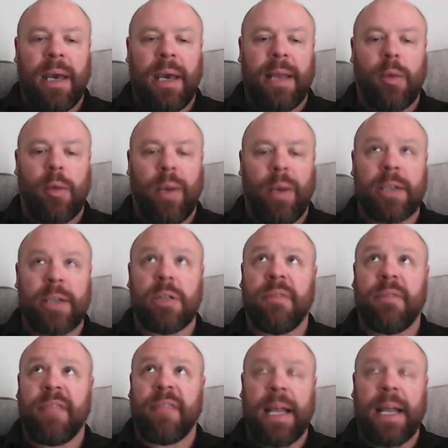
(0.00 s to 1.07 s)
in the western
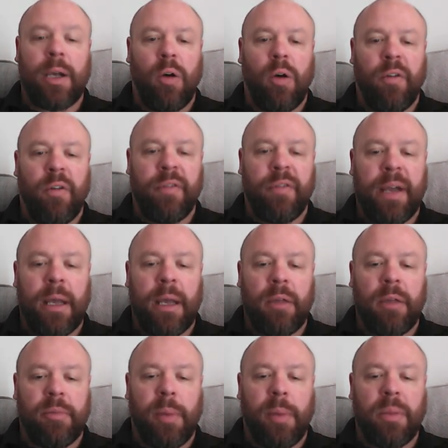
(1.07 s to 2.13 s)
flank of uh, the
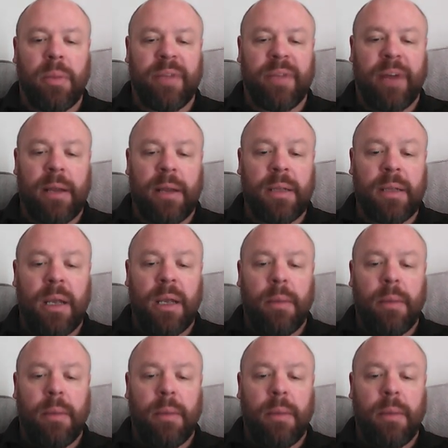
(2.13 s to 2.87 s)
Republic of Ireland.